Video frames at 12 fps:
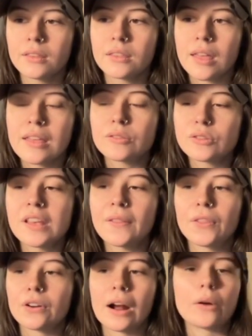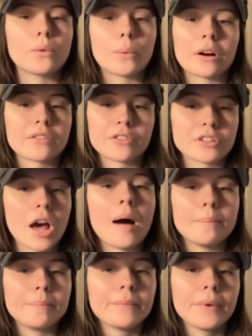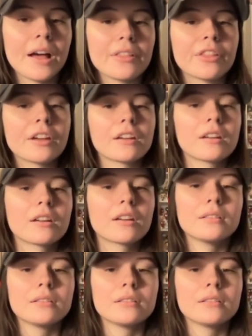it set the groundwork for Tom, I think.